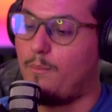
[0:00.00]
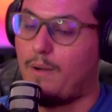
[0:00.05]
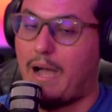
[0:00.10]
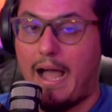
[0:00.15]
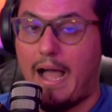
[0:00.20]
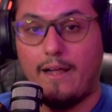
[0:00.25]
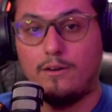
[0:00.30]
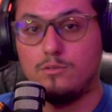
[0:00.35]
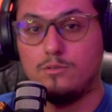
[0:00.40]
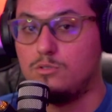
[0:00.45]

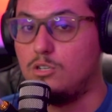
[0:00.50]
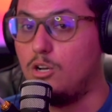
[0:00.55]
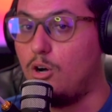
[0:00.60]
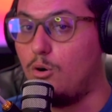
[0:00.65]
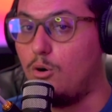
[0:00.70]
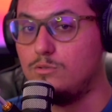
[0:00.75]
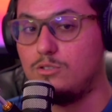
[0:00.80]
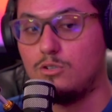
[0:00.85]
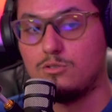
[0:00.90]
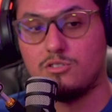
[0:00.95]
I don't
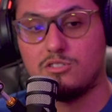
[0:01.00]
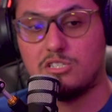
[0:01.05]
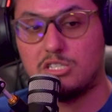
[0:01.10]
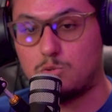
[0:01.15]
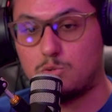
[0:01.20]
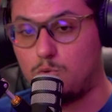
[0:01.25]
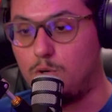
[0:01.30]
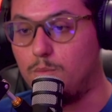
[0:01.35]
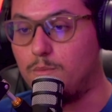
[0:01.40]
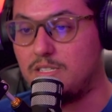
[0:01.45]
know. Those are just
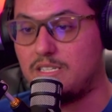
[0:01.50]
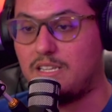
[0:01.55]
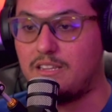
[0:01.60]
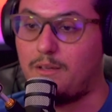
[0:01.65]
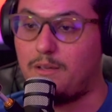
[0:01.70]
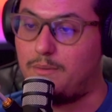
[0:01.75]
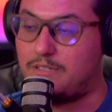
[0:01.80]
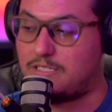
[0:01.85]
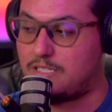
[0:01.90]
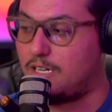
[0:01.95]
rumors that
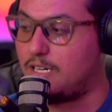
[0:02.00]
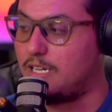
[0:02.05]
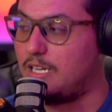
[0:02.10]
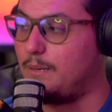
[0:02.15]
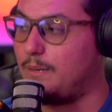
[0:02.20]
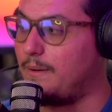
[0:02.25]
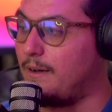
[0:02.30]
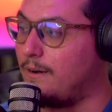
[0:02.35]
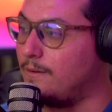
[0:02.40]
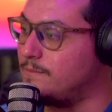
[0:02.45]
they've been talking
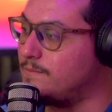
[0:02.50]
about.